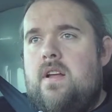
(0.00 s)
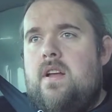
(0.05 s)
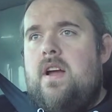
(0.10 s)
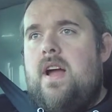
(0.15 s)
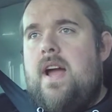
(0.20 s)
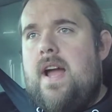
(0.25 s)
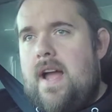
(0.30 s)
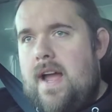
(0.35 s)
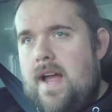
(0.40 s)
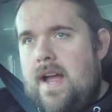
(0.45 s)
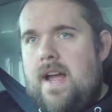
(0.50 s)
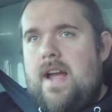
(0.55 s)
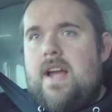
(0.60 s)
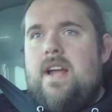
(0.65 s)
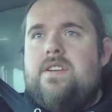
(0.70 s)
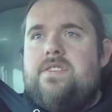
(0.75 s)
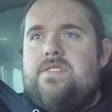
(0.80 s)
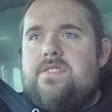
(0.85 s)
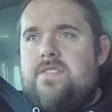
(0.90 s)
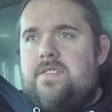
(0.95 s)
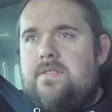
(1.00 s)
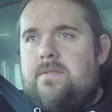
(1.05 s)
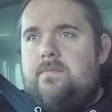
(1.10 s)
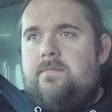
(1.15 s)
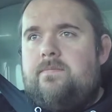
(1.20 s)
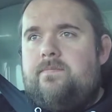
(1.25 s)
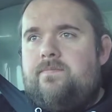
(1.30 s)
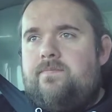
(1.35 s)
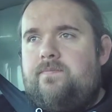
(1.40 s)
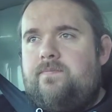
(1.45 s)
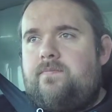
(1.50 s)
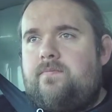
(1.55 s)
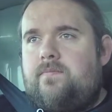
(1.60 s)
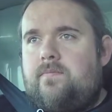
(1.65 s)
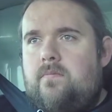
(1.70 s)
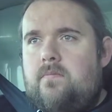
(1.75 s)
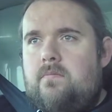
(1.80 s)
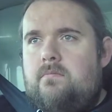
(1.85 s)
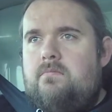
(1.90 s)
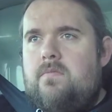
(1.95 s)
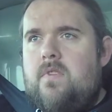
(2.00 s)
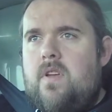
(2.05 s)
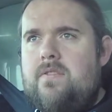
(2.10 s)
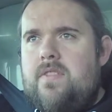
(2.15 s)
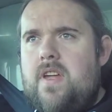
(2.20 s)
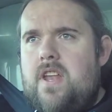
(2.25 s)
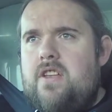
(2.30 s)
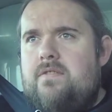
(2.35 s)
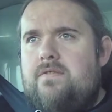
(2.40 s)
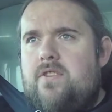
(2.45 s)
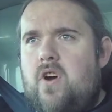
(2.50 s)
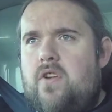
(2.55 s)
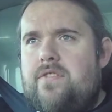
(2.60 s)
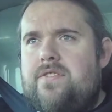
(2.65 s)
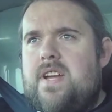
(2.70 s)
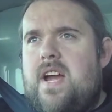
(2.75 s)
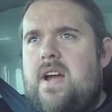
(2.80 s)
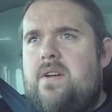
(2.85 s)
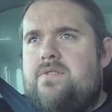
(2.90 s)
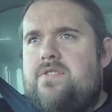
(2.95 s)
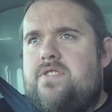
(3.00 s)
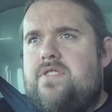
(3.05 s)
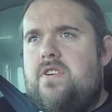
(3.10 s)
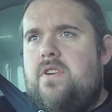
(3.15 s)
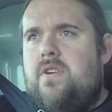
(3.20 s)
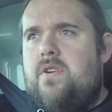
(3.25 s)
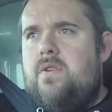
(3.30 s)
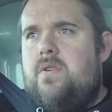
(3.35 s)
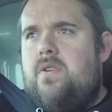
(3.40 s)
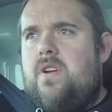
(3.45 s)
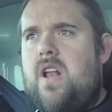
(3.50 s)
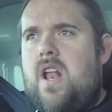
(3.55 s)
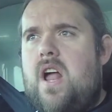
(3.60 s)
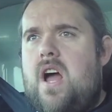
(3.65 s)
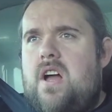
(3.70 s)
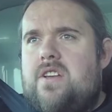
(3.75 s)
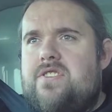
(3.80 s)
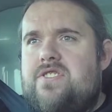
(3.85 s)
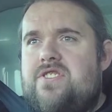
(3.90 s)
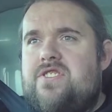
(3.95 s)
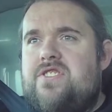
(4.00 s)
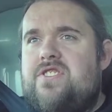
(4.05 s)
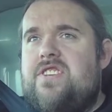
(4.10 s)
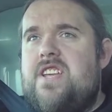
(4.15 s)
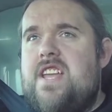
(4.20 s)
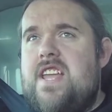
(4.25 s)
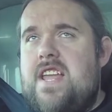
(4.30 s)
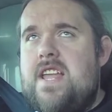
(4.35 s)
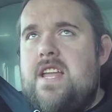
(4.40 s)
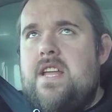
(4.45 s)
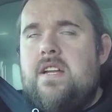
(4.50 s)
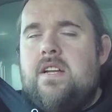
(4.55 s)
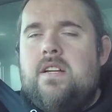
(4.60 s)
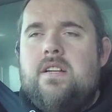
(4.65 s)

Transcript: And then you've got down to Class C,